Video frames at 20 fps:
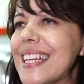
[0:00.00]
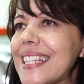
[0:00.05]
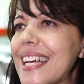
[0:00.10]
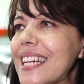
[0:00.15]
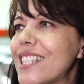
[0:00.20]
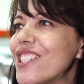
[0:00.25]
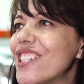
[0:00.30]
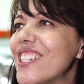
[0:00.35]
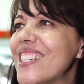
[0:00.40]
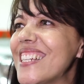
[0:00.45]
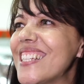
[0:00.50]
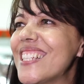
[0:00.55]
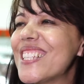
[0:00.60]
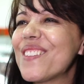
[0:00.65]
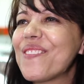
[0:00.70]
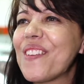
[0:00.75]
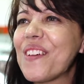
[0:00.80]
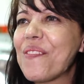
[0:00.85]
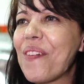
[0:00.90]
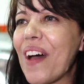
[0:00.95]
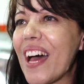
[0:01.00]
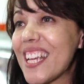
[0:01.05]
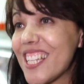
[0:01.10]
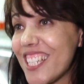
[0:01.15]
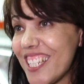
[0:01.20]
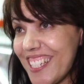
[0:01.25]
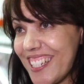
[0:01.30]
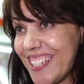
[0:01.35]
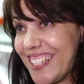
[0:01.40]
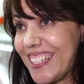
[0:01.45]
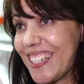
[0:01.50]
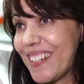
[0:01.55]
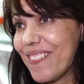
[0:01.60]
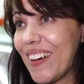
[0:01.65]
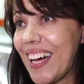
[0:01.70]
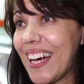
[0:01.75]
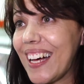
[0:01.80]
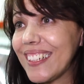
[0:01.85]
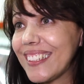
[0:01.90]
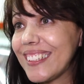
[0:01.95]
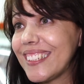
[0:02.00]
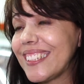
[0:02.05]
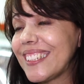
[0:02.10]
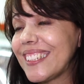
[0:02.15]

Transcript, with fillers: is that you need to be passionate about